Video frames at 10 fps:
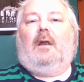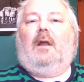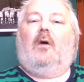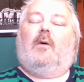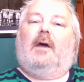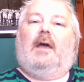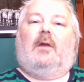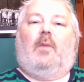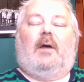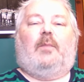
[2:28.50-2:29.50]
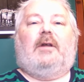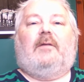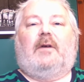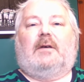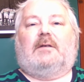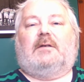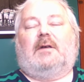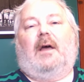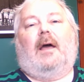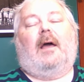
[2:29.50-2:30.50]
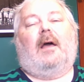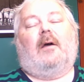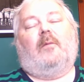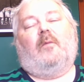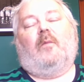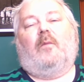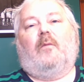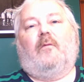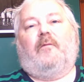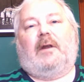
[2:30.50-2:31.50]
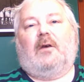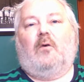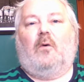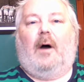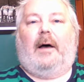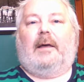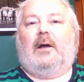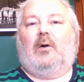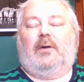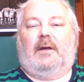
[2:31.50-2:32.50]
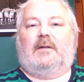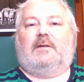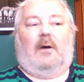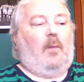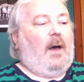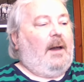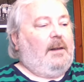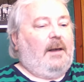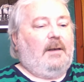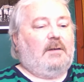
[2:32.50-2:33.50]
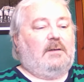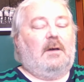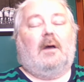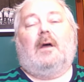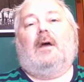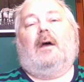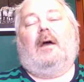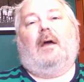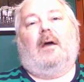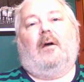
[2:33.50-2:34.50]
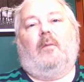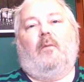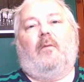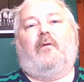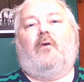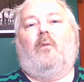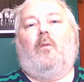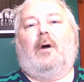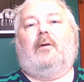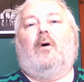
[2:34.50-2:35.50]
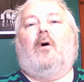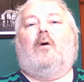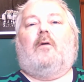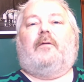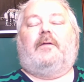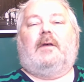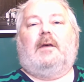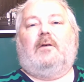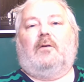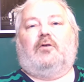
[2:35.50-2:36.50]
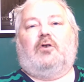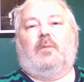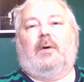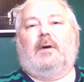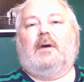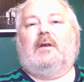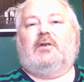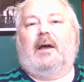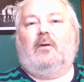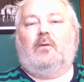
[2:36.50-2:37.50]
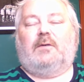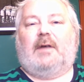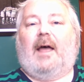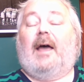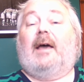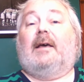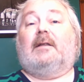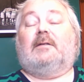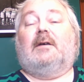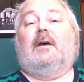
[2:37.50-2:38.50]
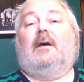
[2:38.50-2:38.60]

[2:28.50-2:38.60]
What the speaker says: Now, in my previous video, I included some highlights from one of the YouTube channels, and